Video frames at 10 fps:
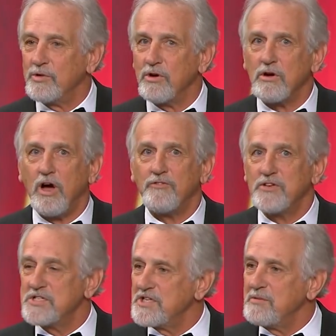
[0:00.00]
who
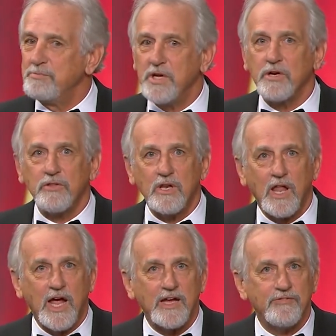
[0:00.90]
often seem bigger than
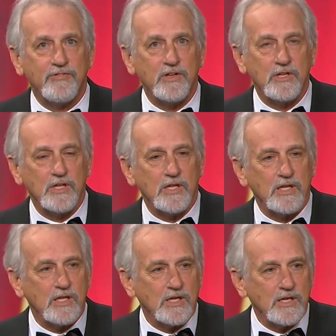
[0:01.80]
life.
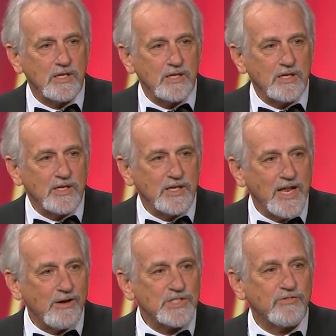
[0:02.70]
And
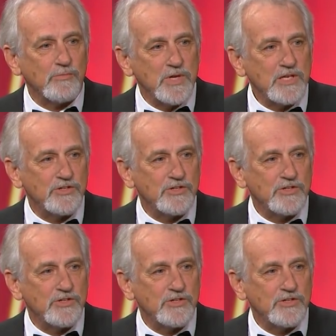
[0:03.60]
now it's for me